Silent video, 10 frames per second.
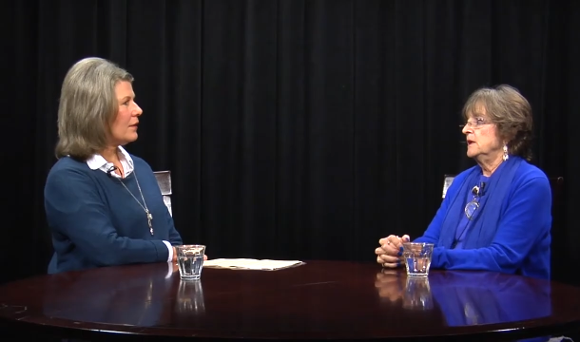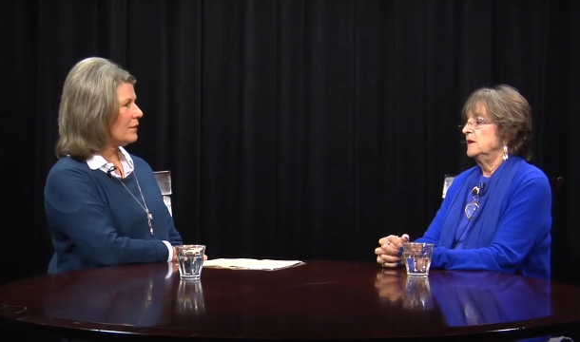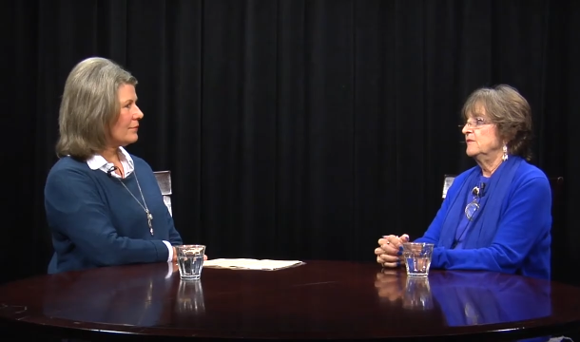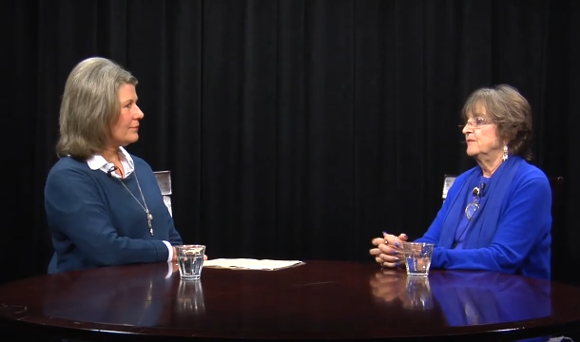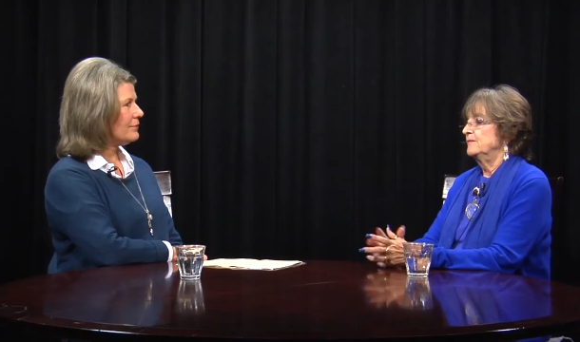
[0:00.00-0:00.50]

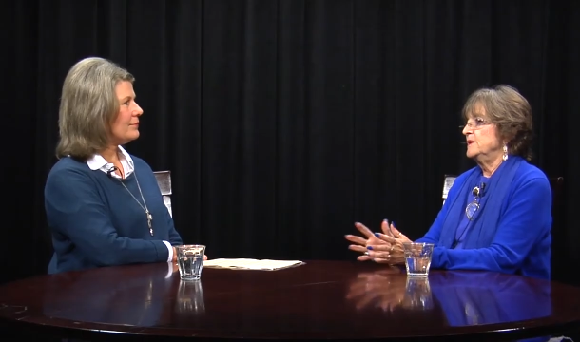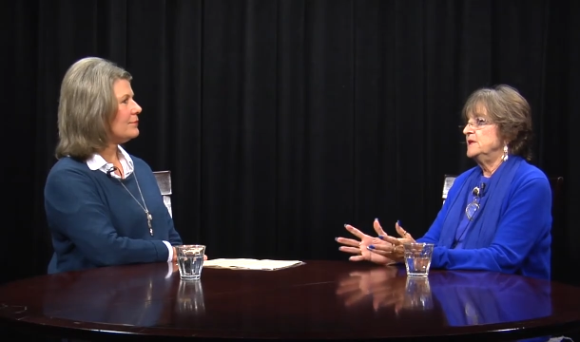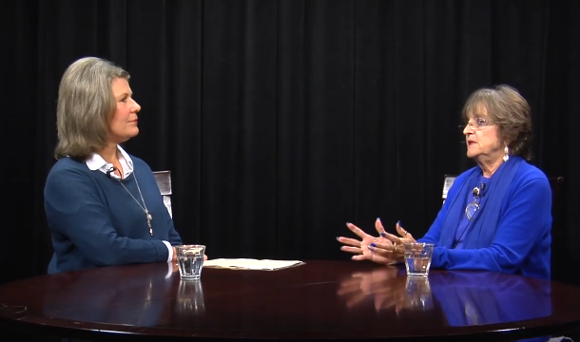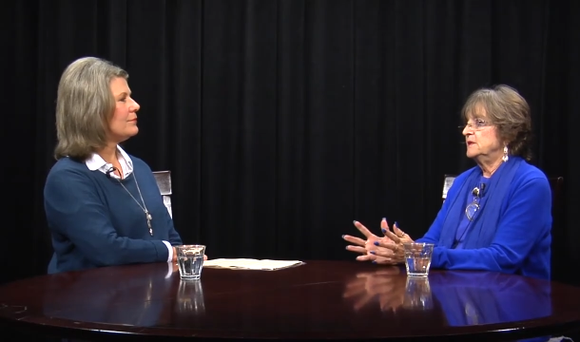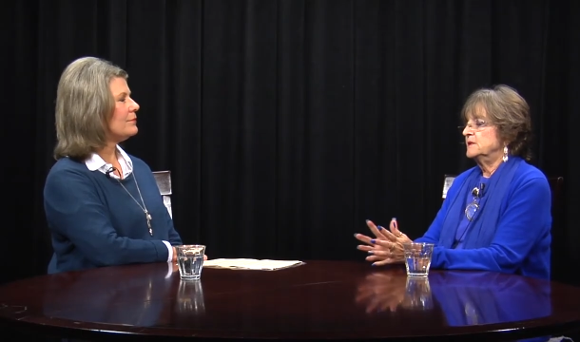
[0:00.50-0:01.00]
Speaker 1: if we
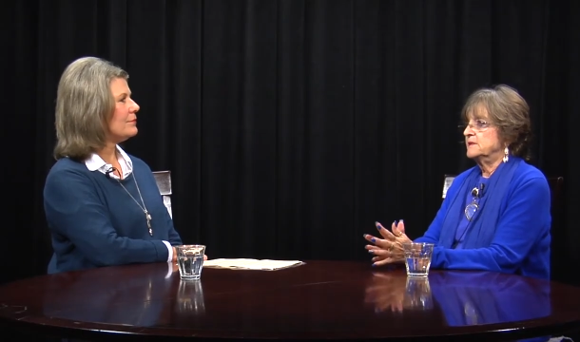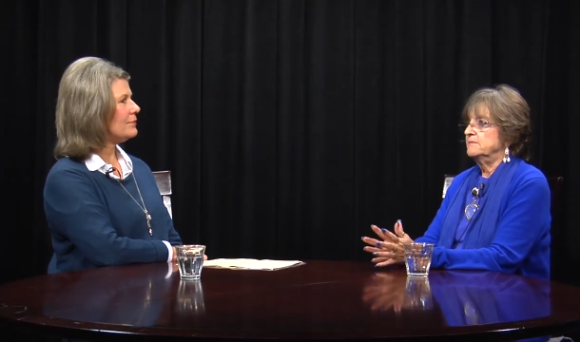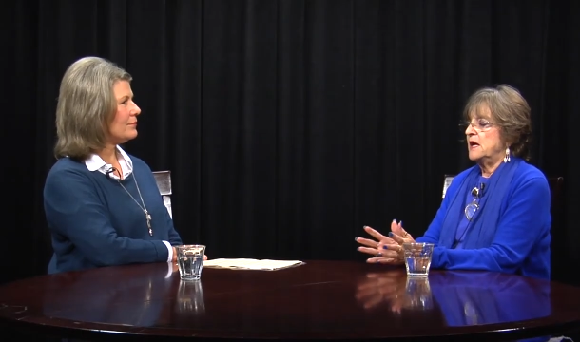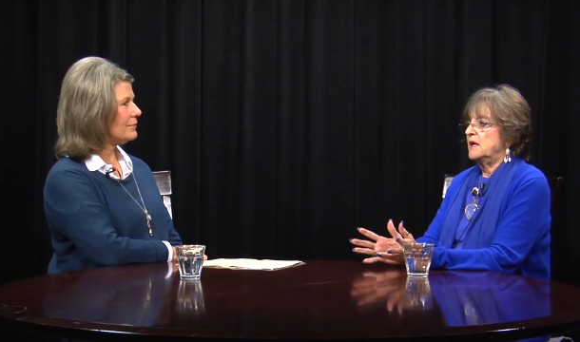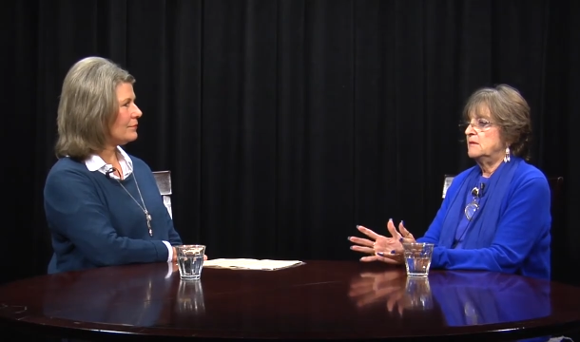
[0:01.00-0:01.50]
needed
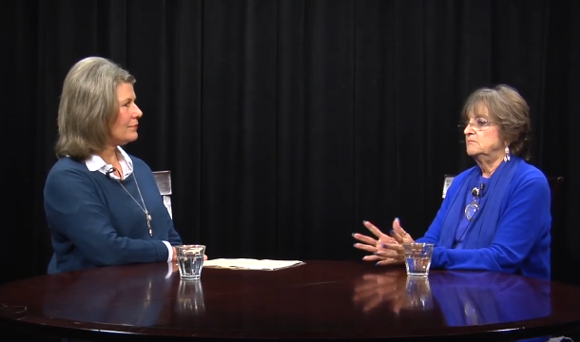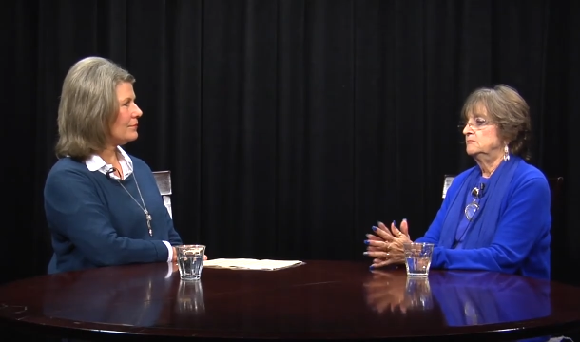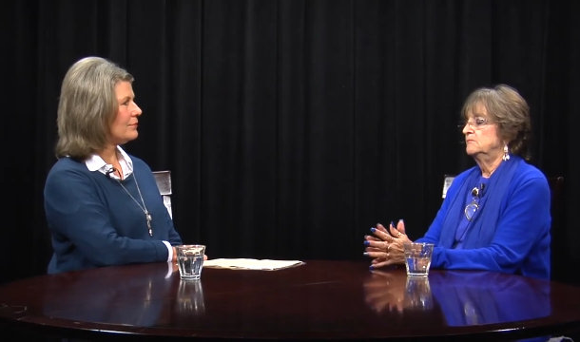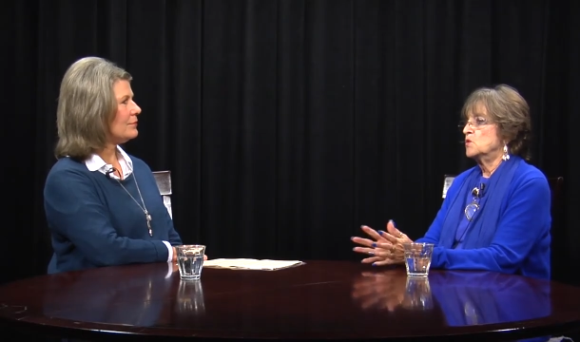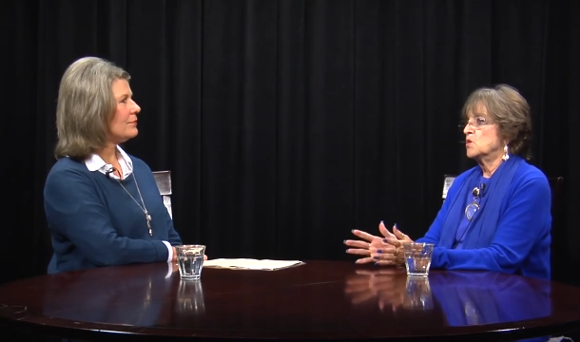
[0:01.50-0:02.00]
um,
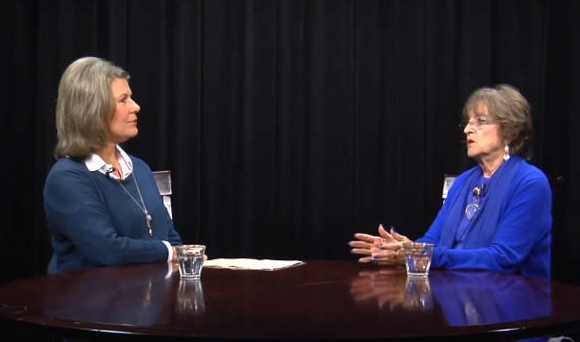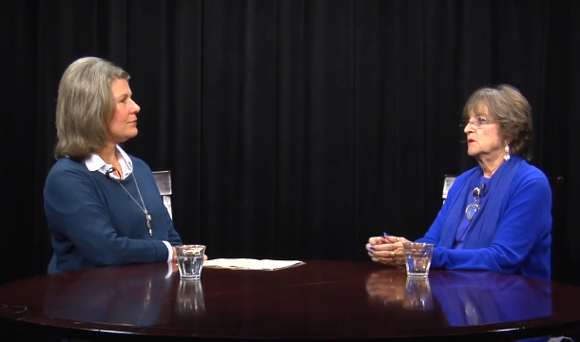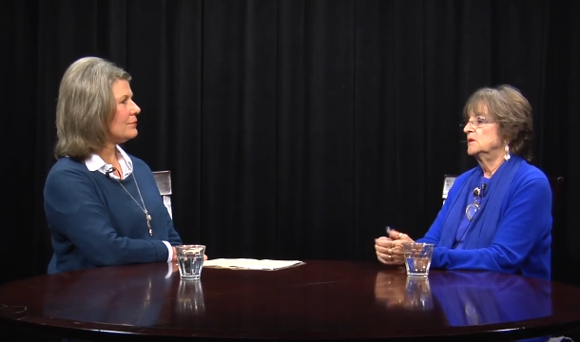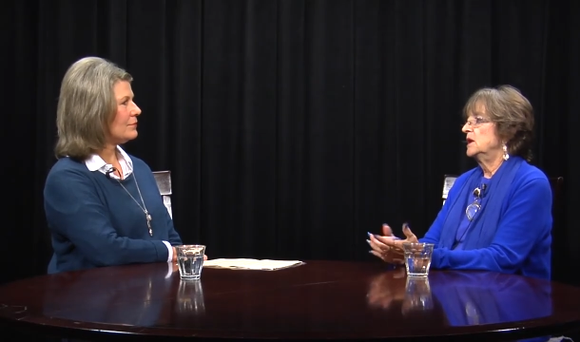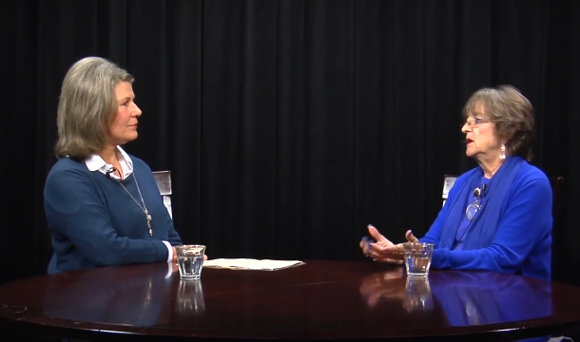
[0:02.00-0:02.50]

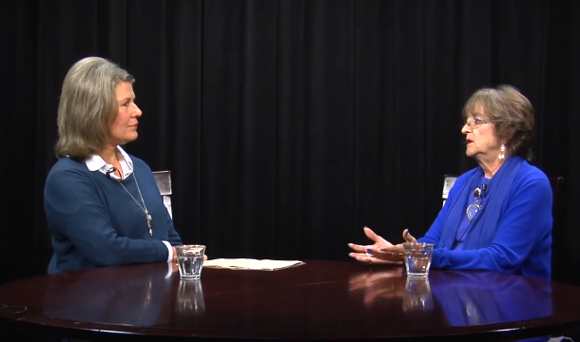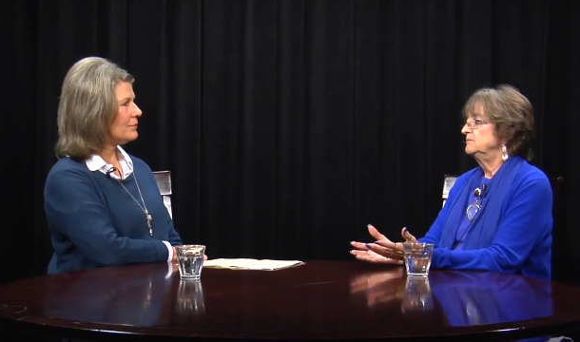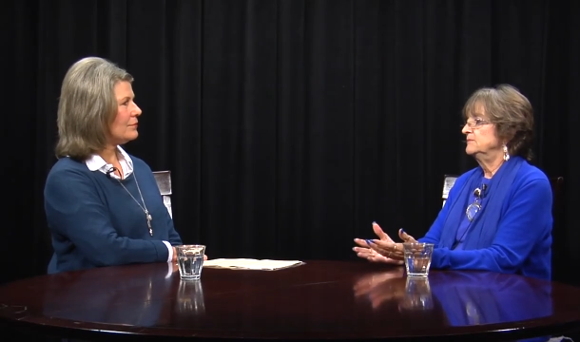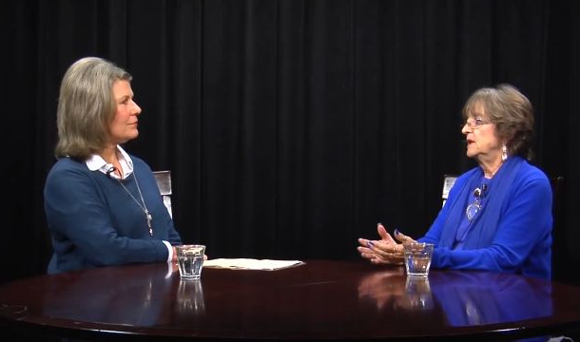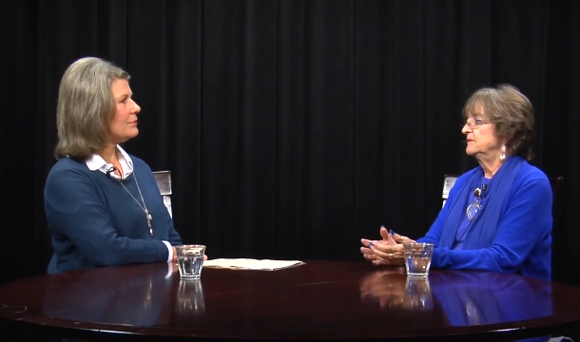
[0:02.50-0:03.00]
more
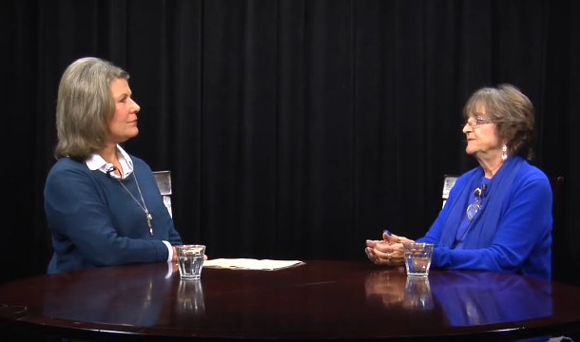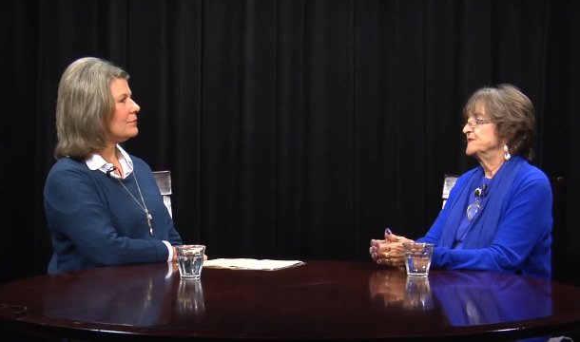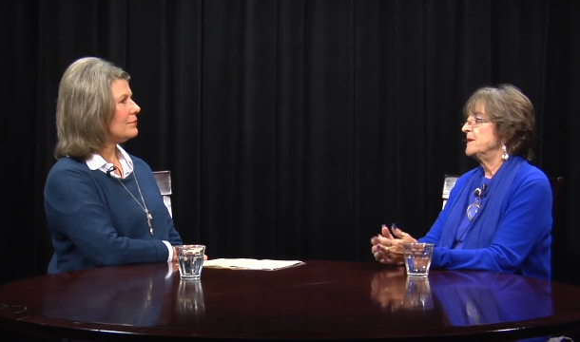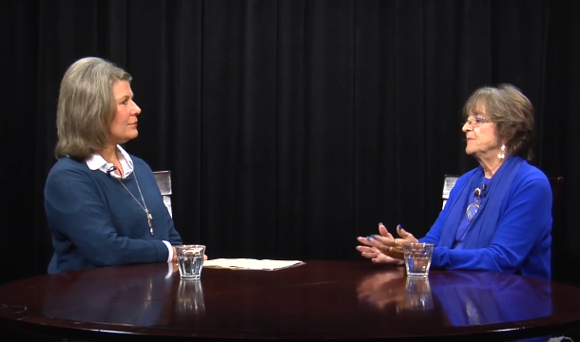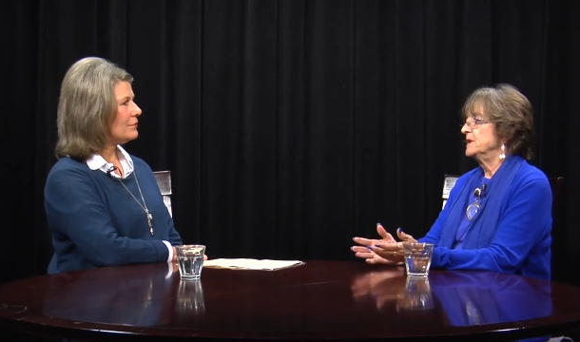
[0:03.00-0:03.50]
um, of
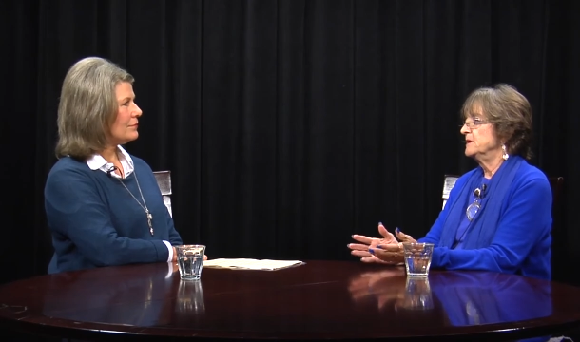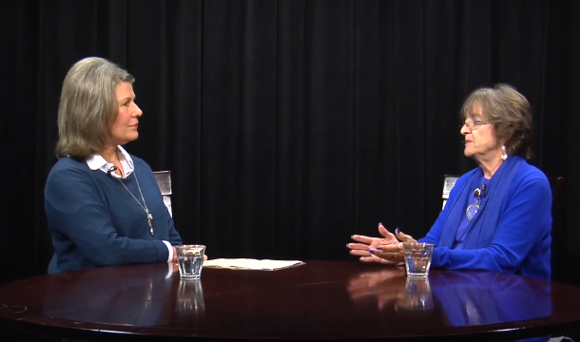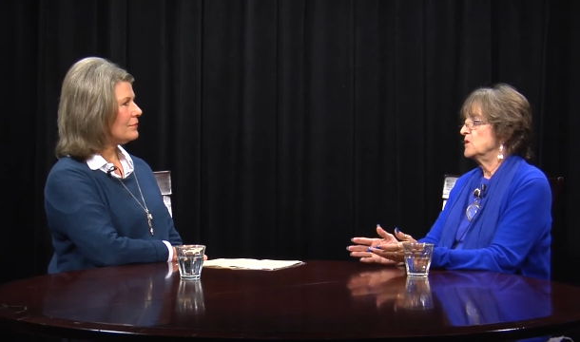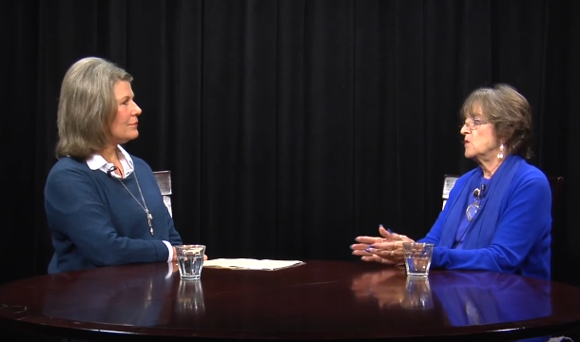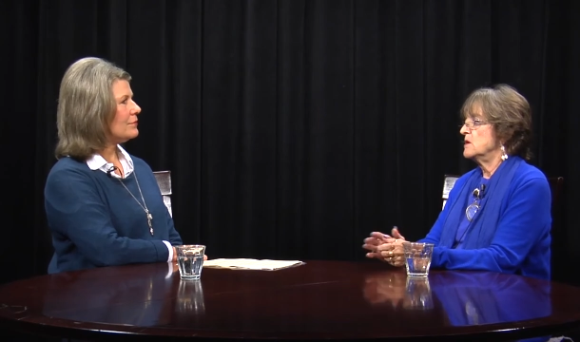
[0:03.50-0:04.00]
something,
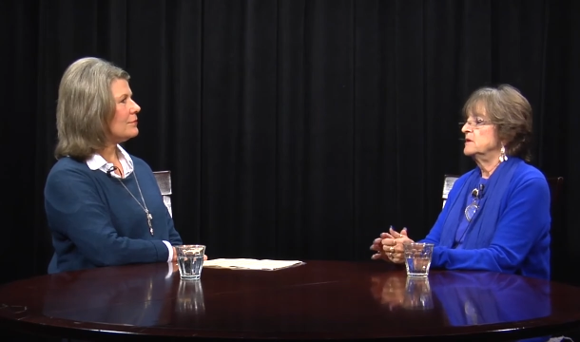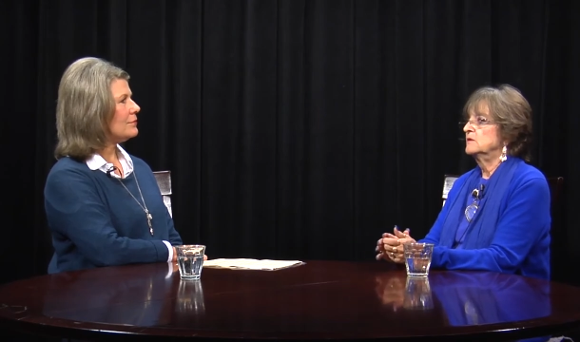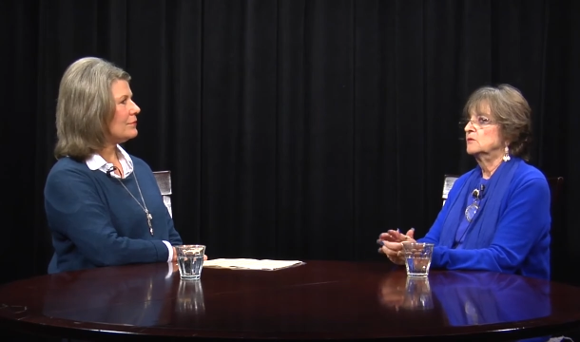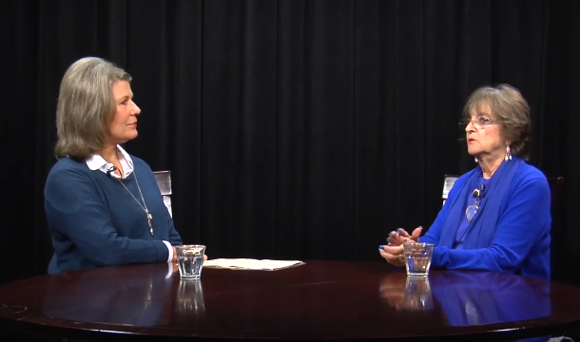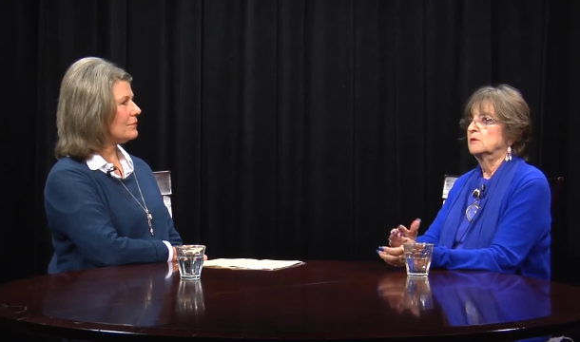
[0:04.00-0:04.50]

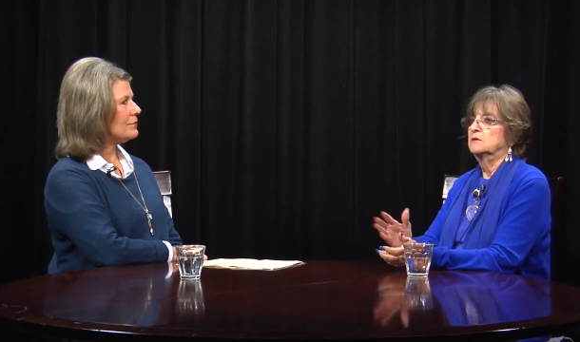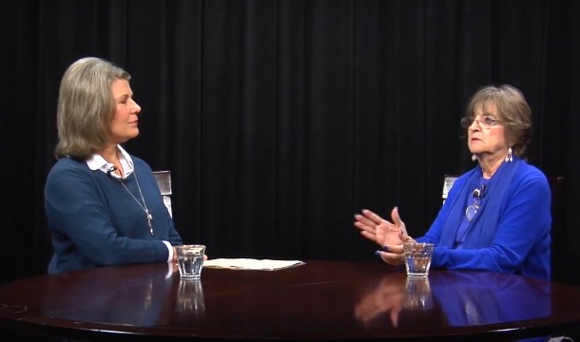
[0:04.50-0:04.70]
marijuana or